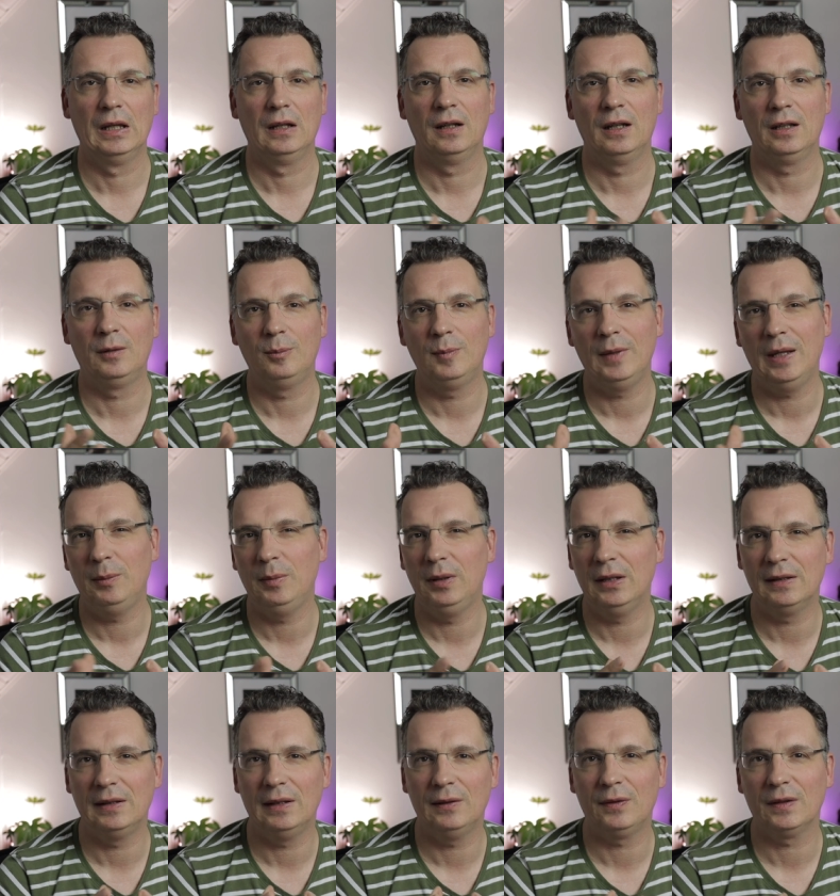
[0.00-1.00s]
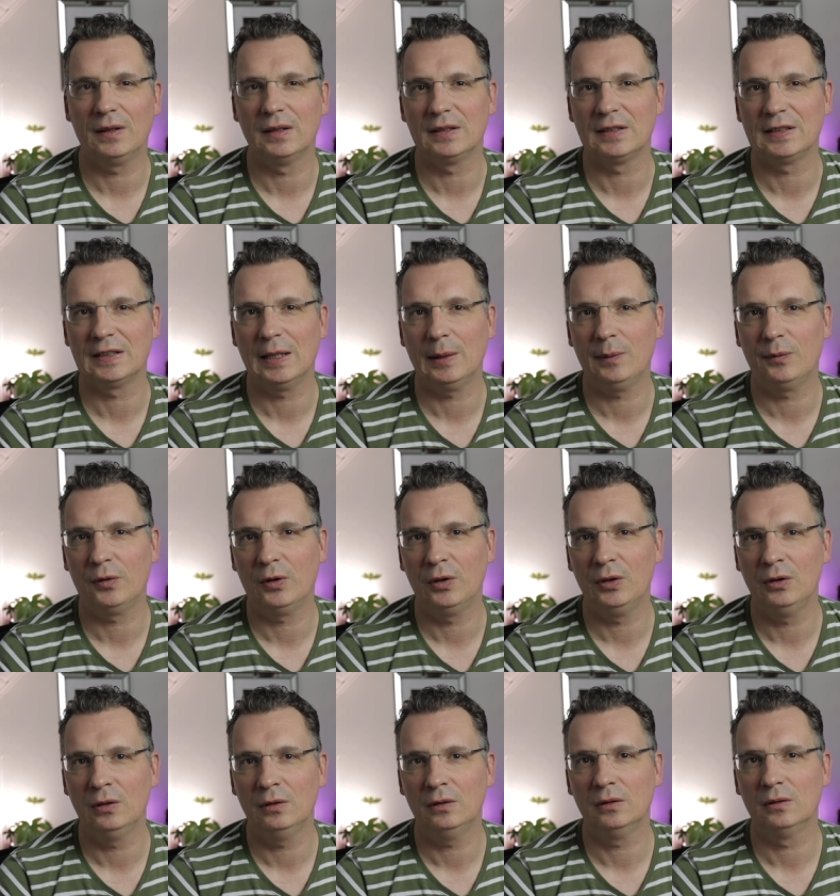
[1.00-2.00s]
It may be a difficult step for
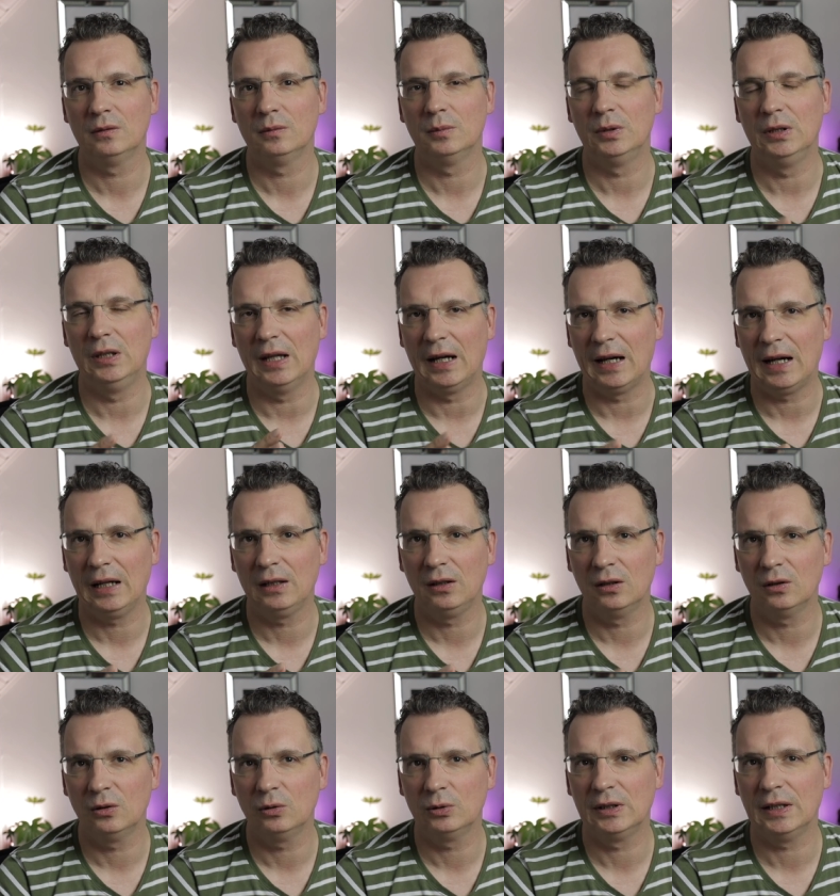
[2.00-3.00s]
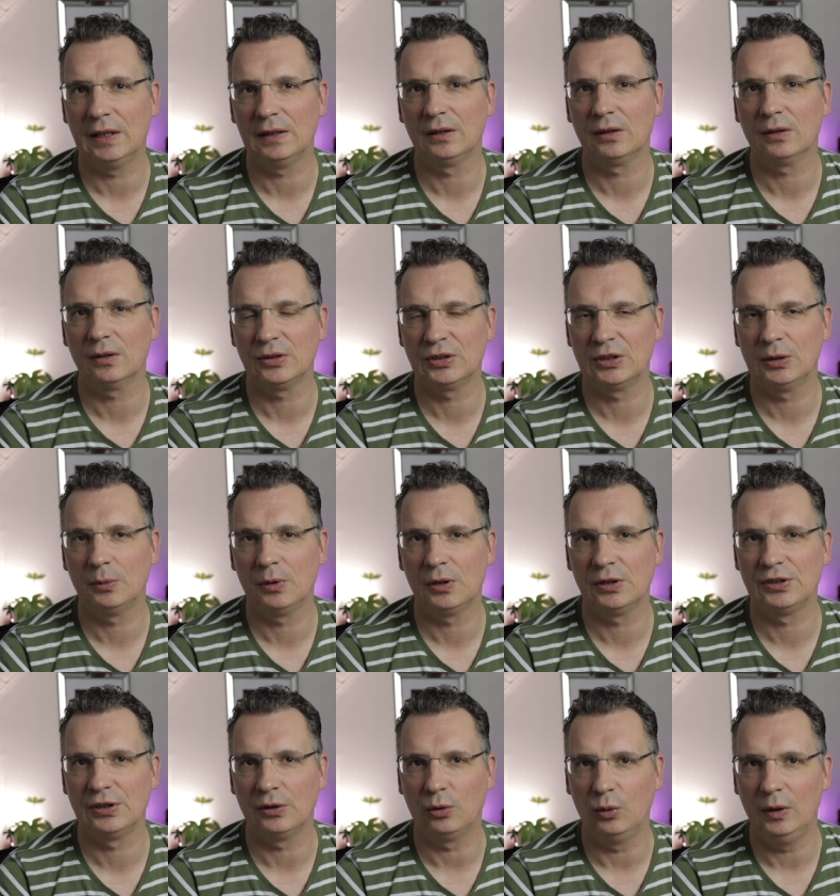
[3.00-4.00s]
you, but I know that
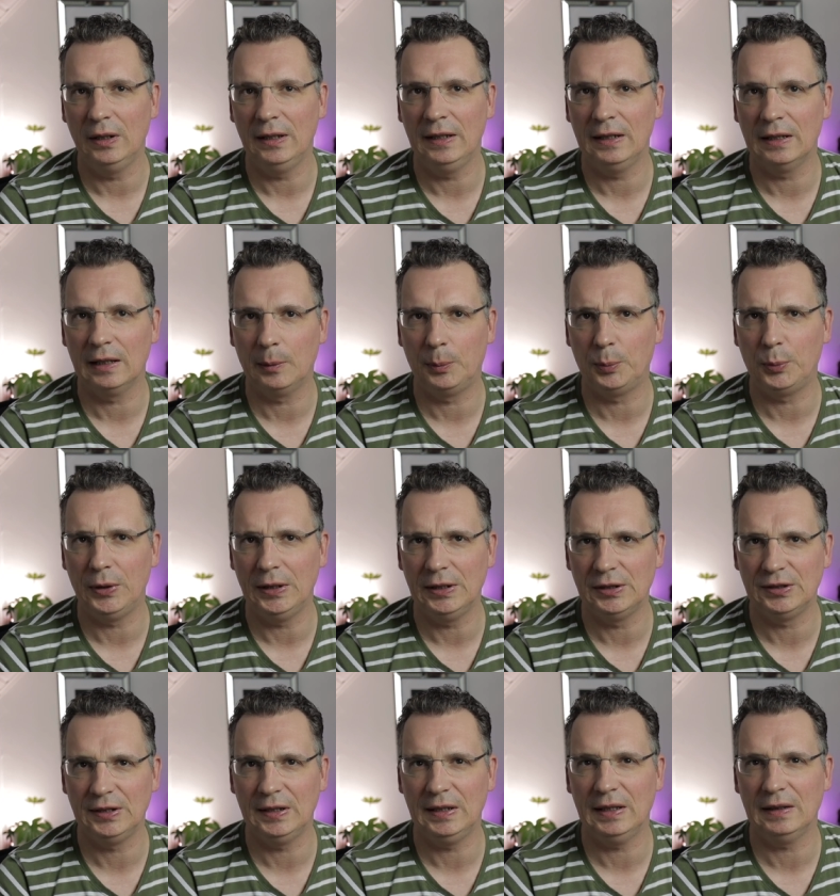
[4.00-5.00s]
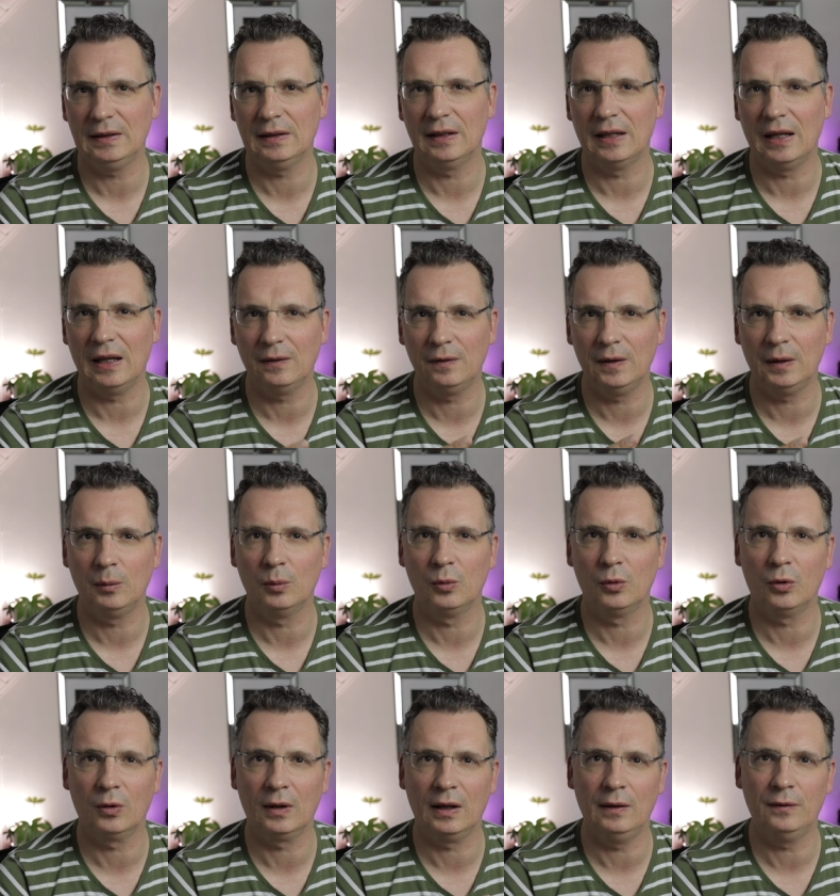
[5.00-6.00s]
customers really appreciate having
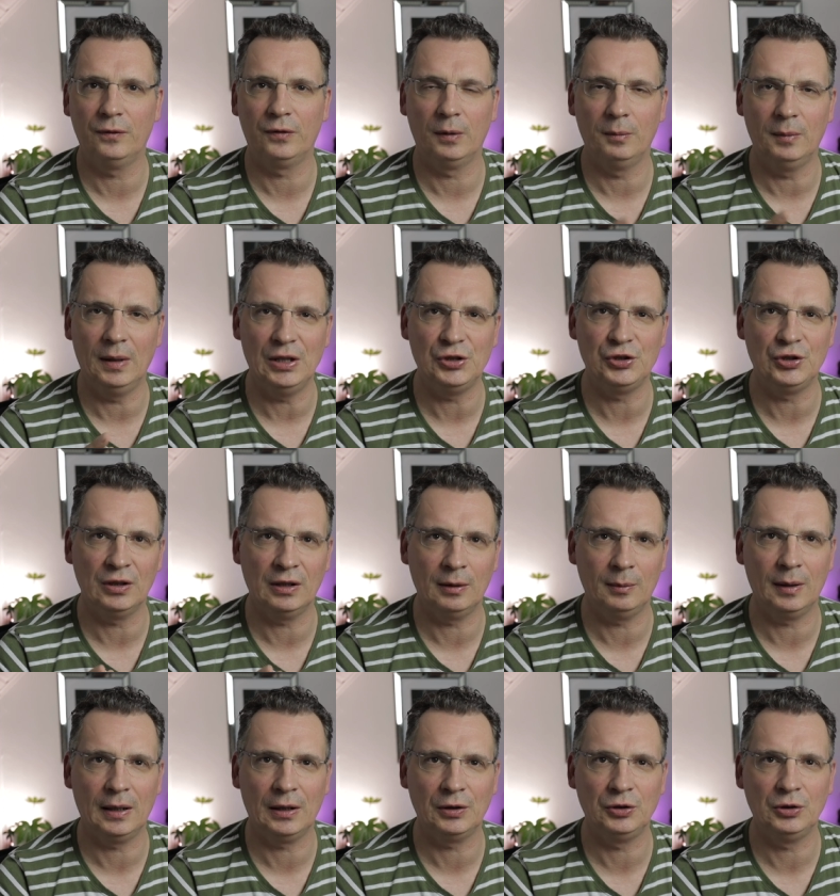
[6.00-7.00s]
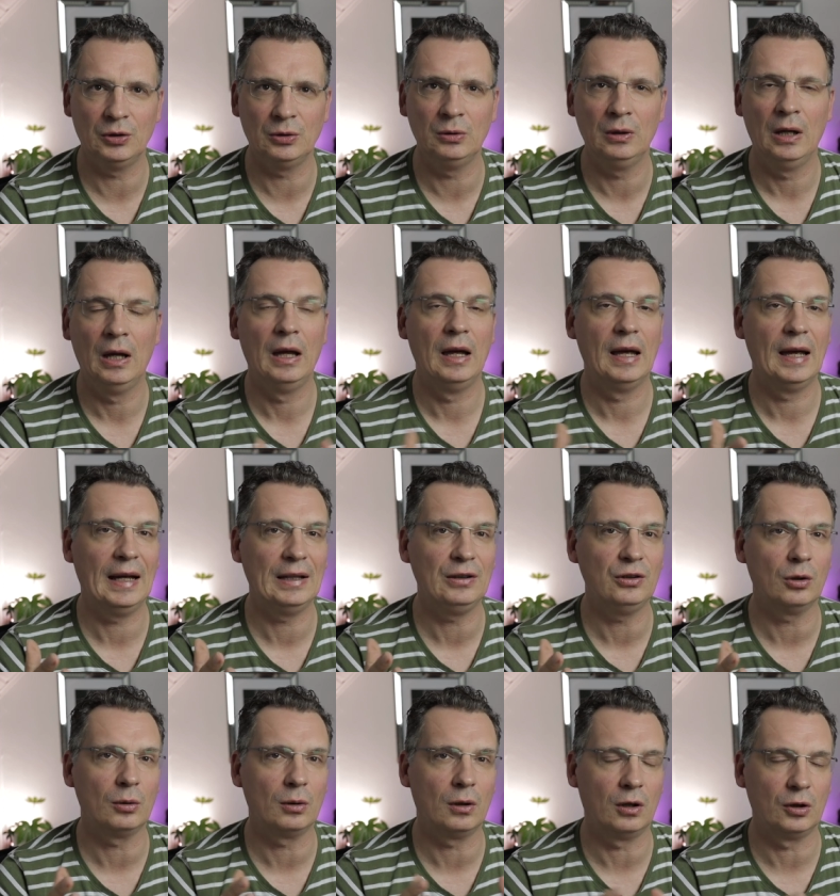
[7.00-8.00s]
more information about you and
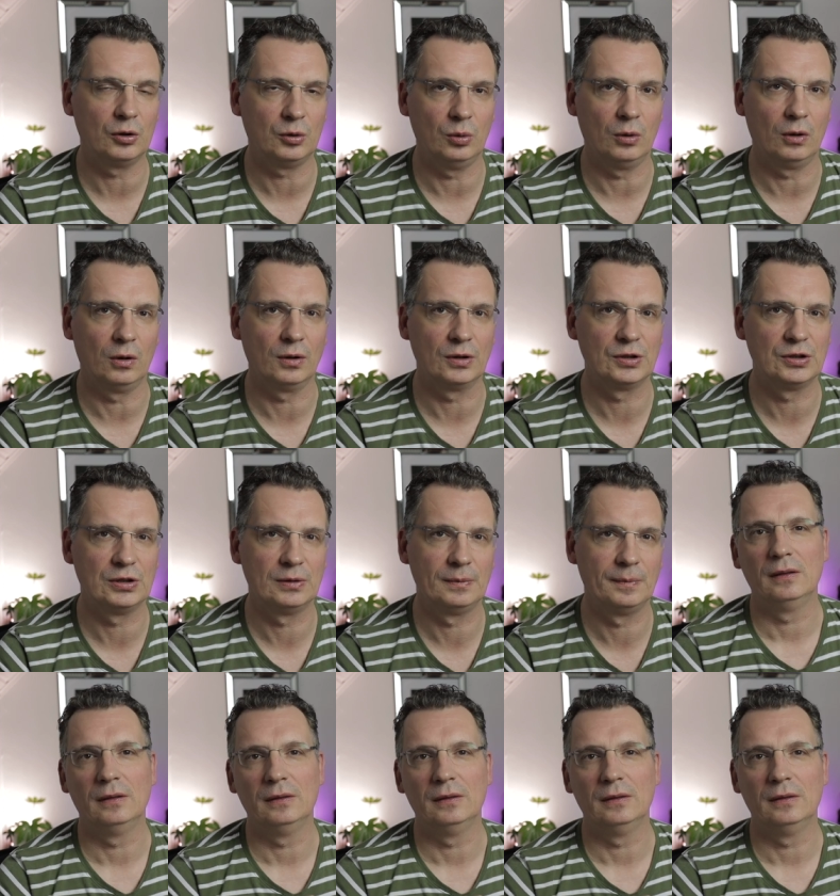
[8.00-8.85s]
your artworks.